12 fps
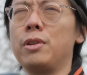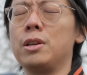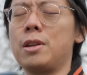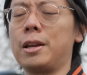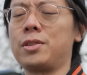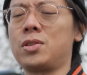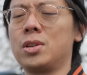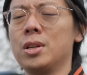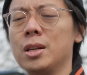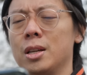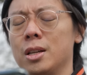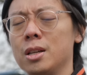index,
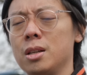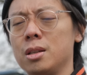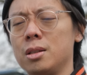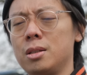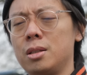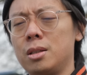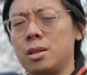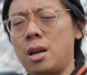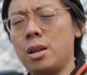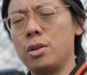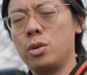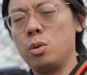
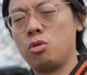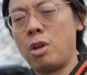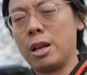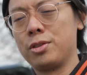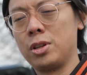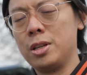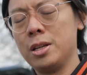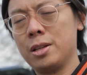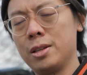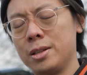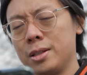color neutrality,